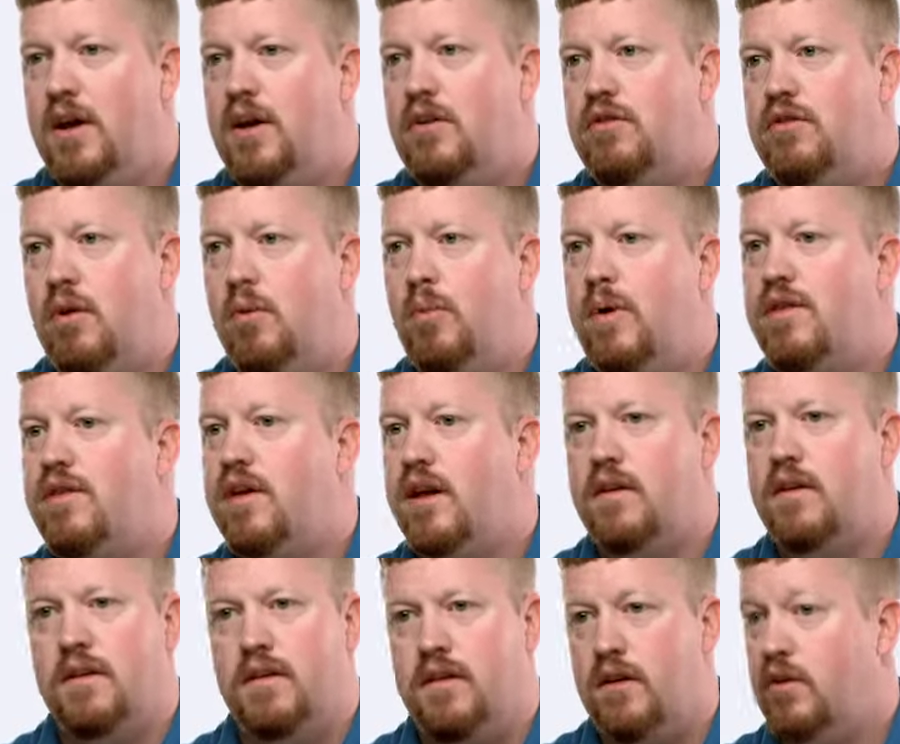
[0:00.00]
So we
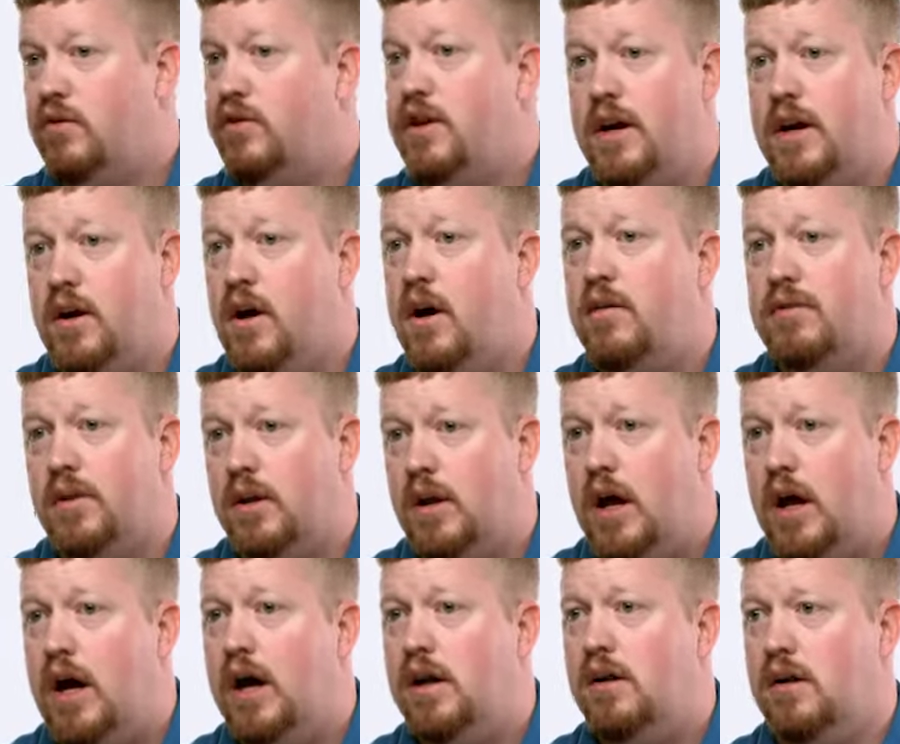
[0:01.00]
think that it'll take off a
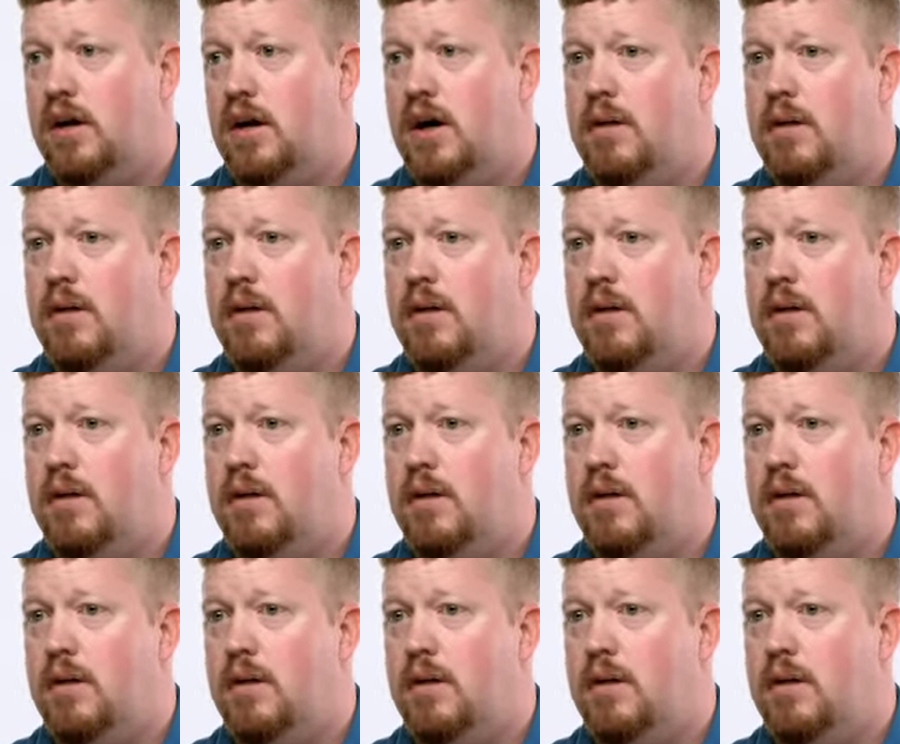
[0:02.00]
lot,